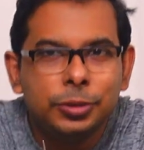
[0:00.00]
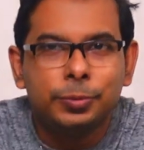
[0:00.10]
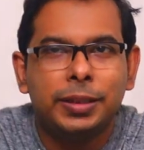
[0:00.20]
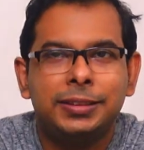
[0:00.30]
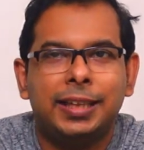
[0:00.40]
to
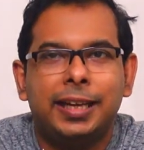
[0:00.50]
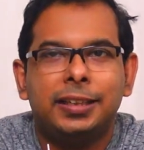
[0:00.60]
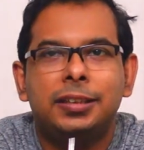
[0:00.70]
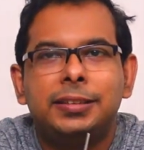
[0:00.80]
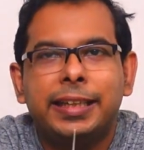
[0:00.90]
my
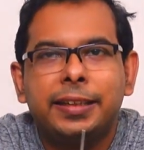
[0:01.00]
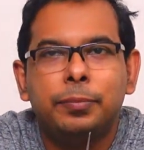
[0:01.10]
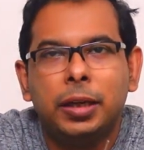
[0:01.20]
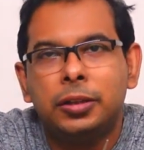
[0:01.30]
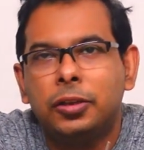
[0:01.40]
channel Tech
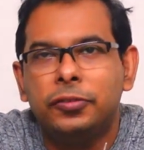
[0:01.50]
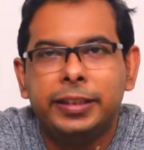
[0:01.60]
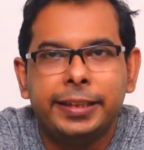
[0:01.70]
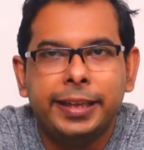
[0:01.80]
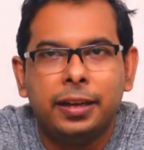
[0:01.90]
Monk of
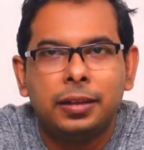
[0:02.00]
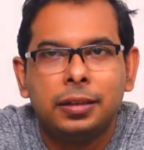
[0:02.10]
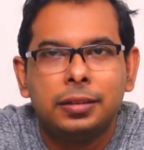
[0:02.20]
India.